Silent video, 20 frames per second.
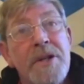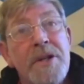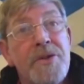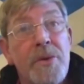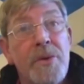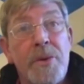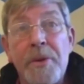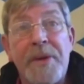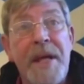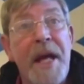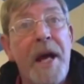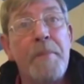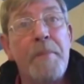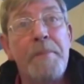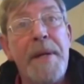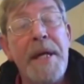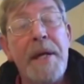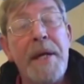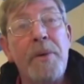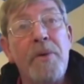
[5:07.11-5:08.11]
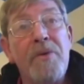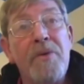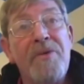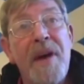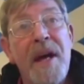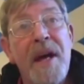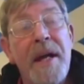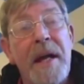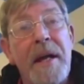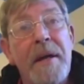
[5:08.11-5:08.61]
So they're there P&O
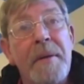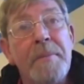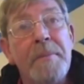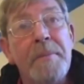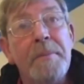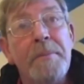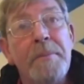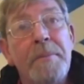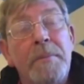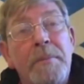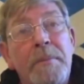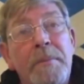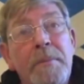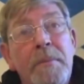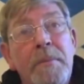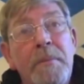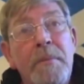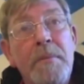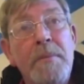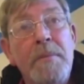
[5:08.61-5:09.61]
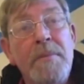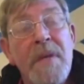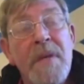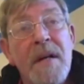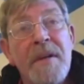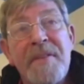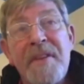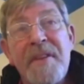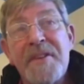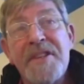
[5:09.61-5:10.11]
ferry.
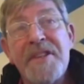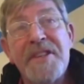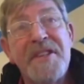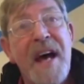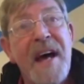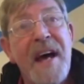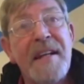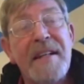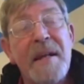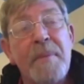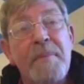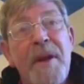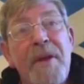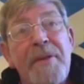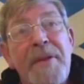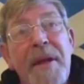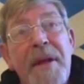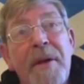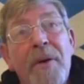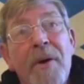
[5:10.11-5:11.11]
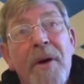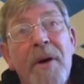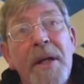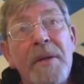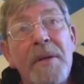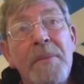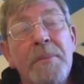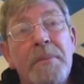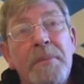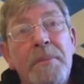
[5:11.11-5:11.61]
They're sacking a bloody lot of
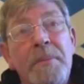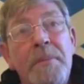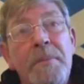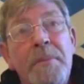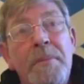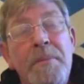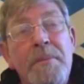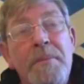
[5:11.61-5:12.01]
them